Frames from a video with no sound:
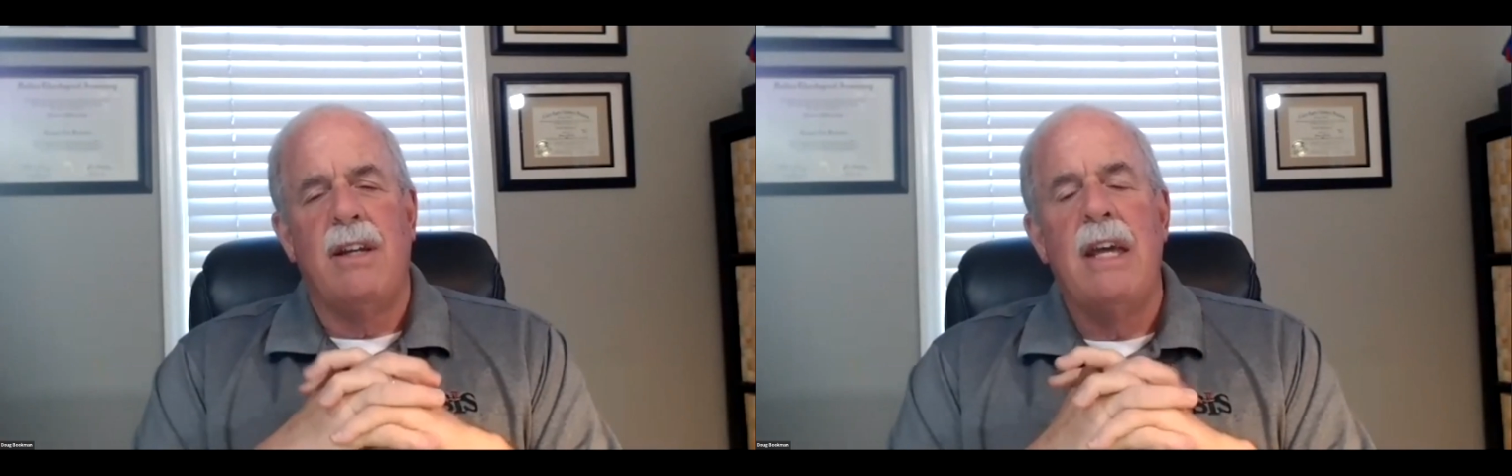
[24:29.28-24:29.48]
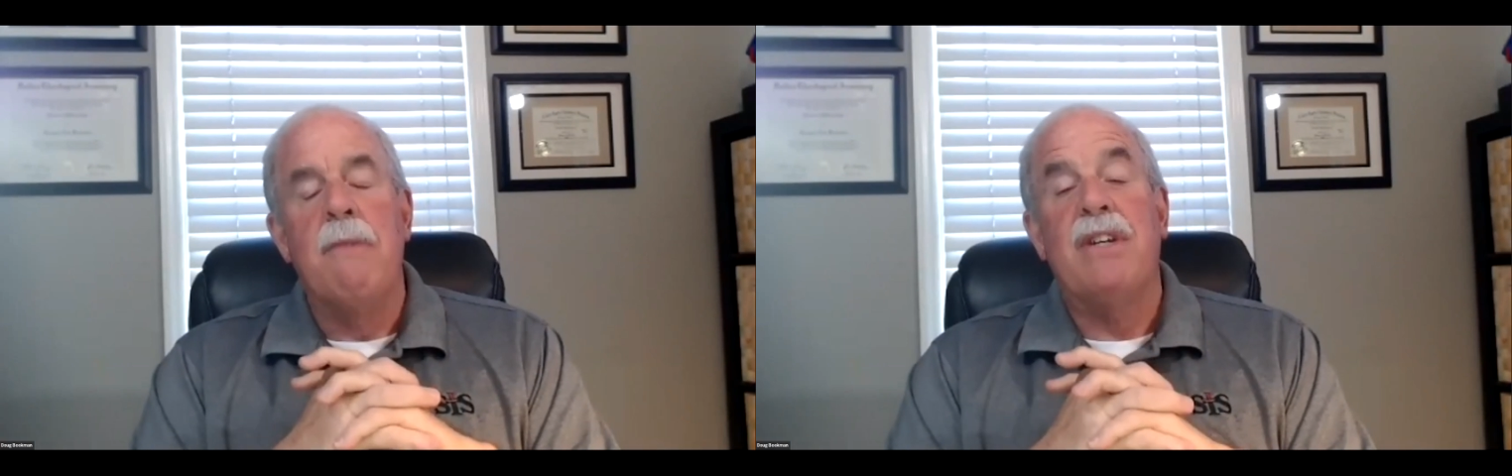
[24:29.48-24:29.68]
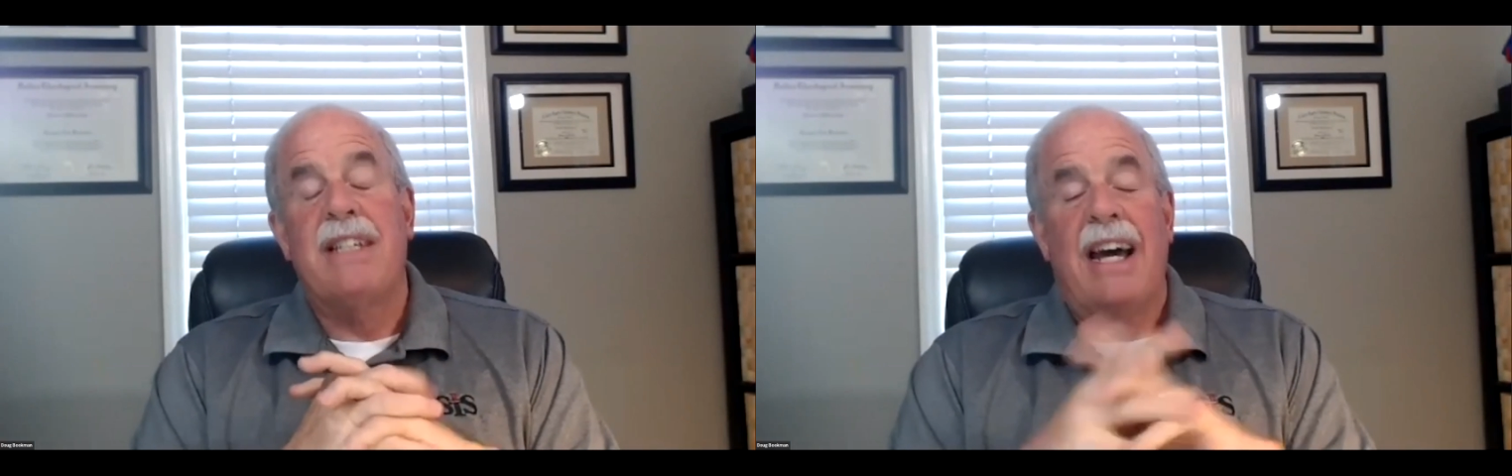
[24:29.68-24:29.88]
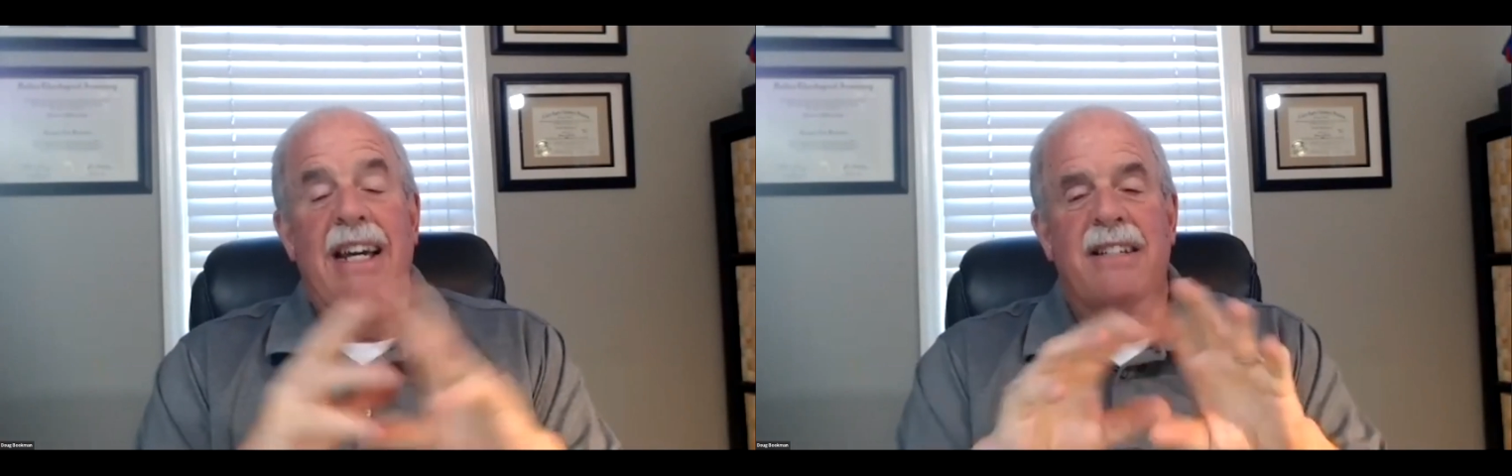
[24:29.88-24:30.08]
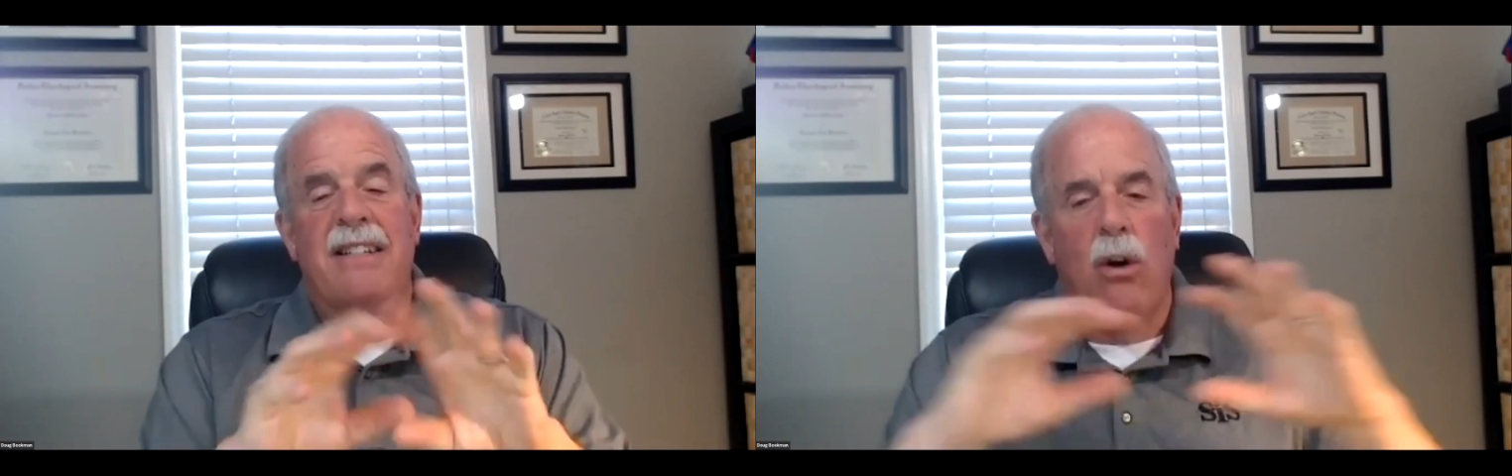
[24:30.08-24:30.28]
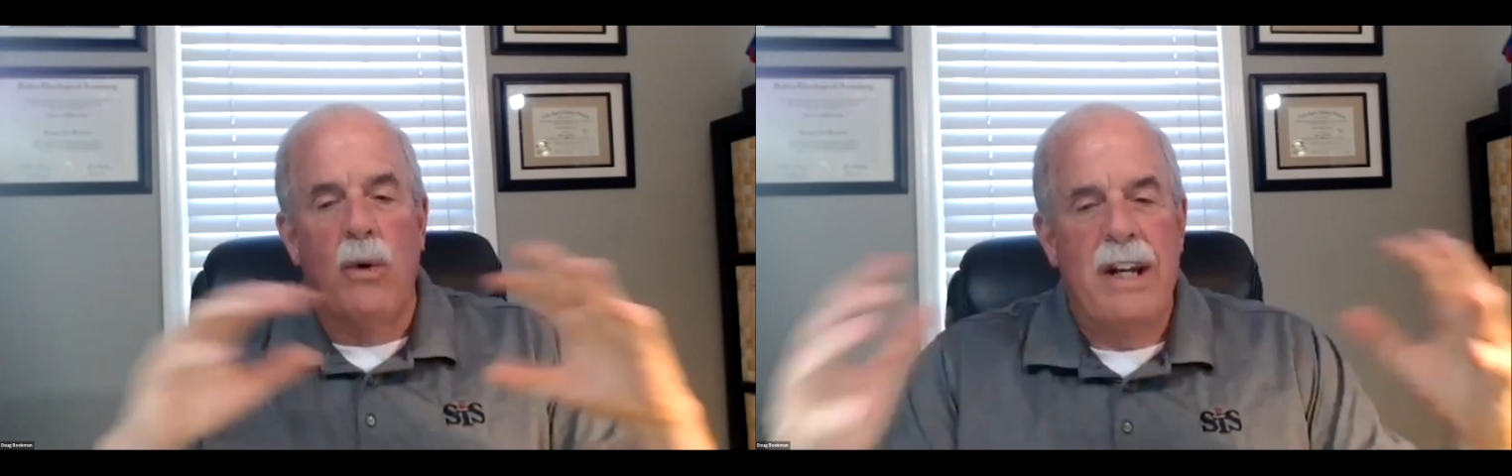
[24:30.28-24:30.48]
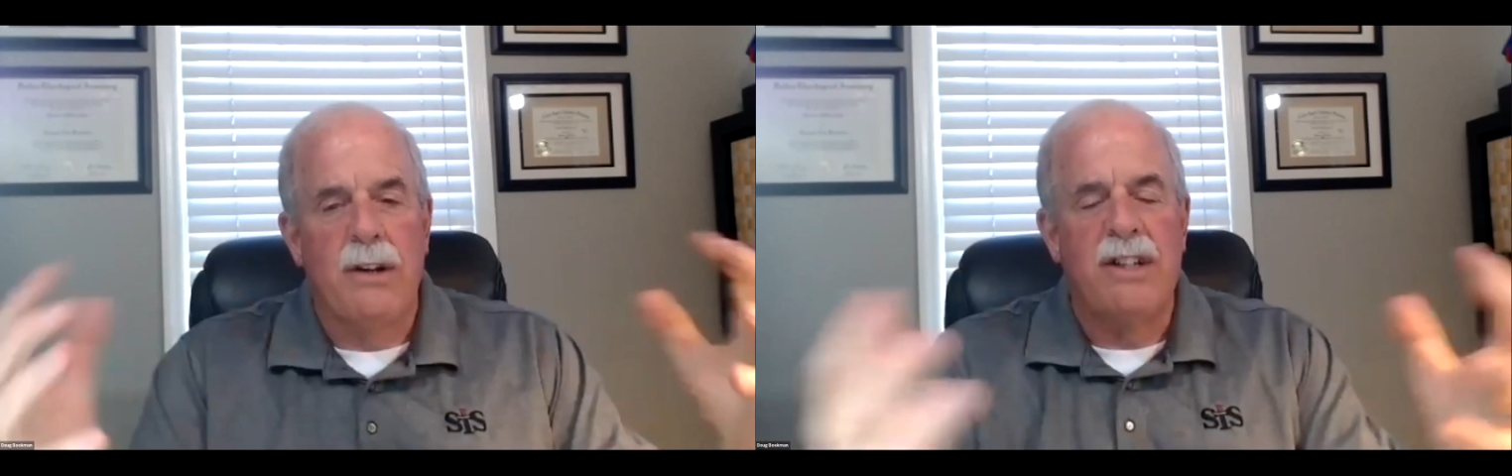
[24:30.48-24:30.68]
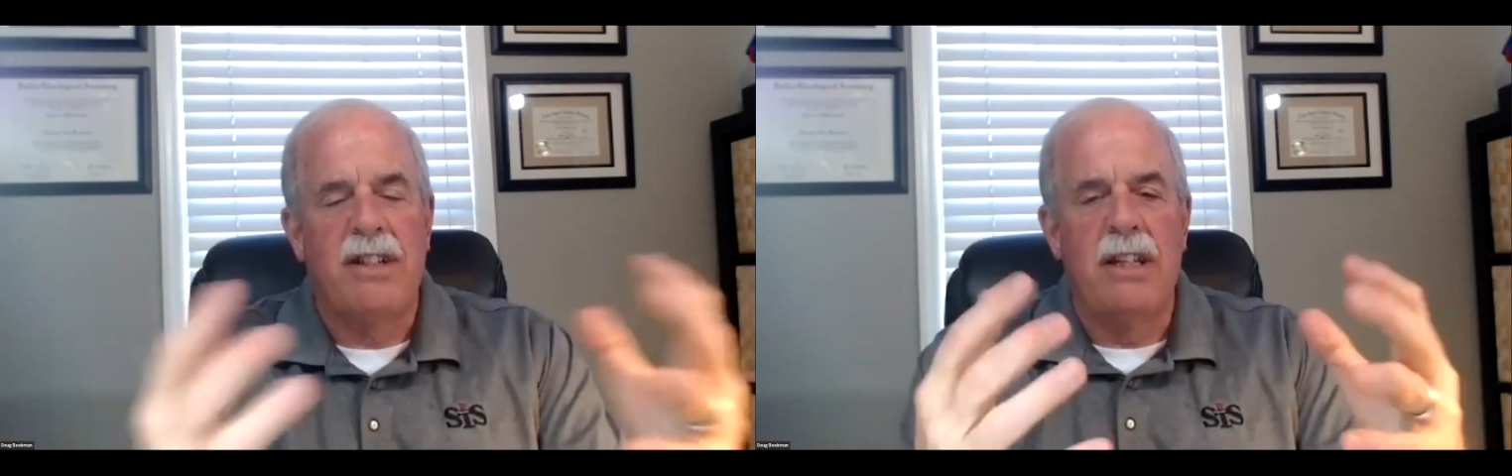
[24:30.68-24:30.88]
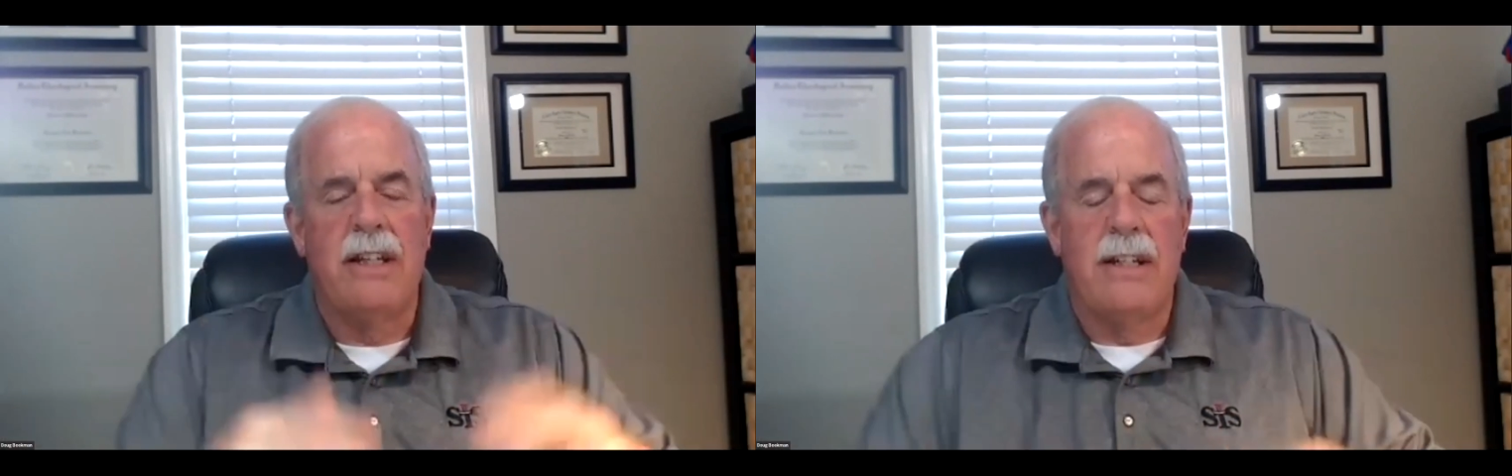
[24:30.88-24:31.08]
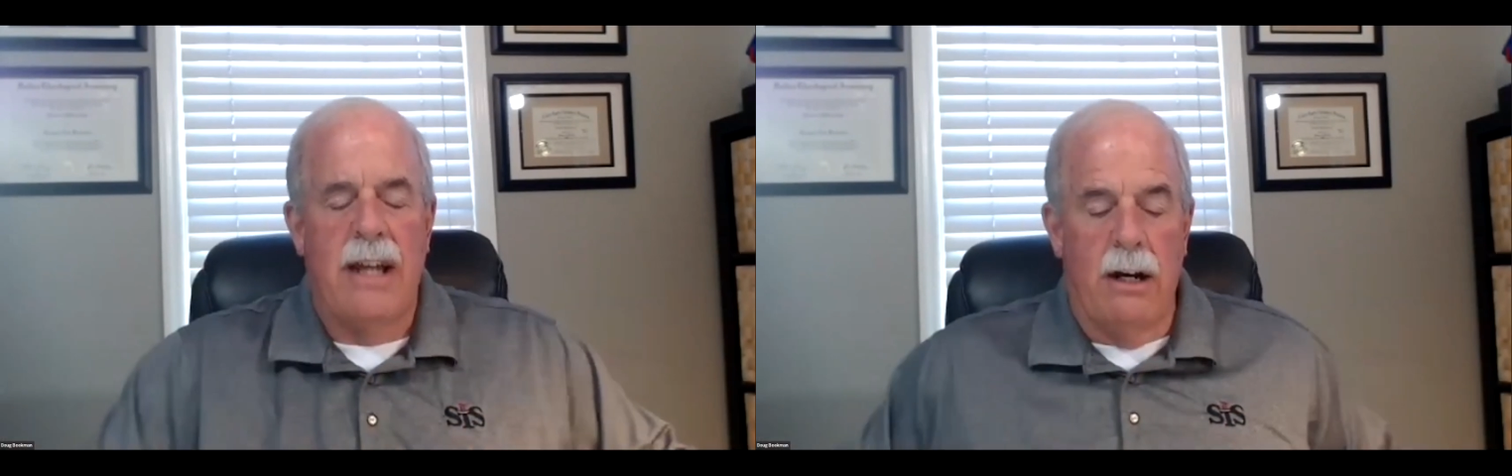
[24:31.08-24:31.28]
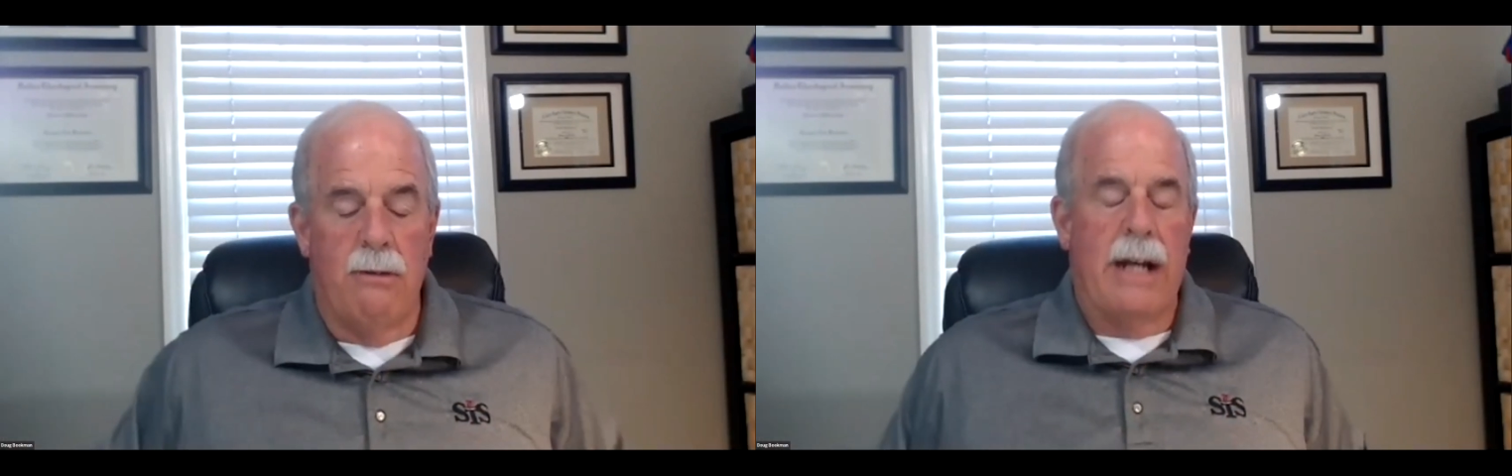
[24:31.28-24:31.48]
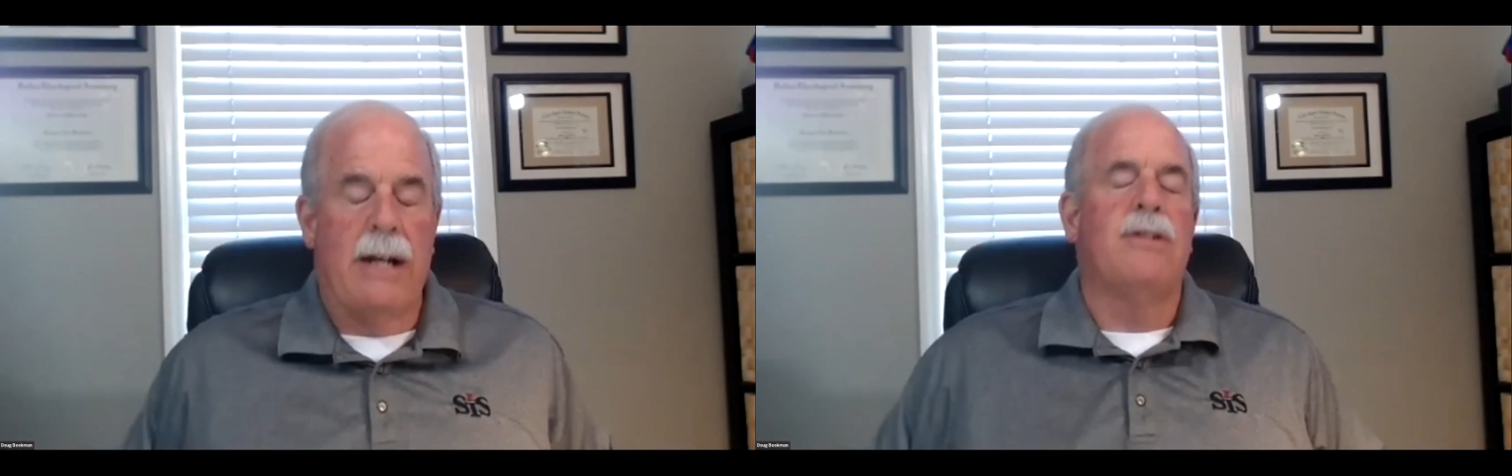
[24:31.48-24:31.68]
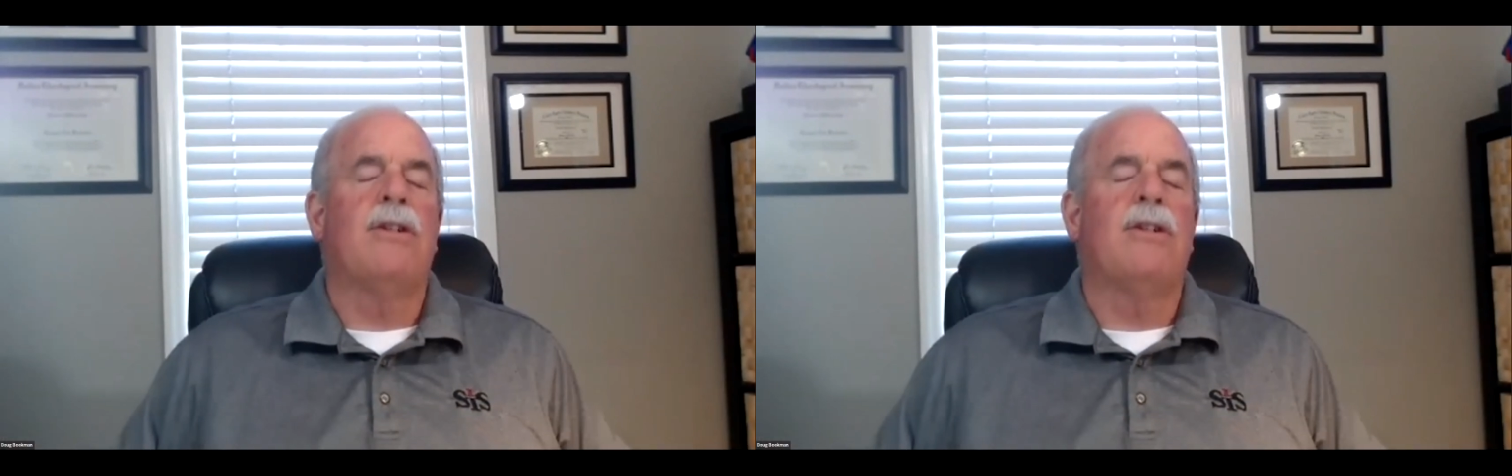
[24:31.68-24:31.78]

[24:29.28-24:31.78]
emphasize the coherency of the entire record.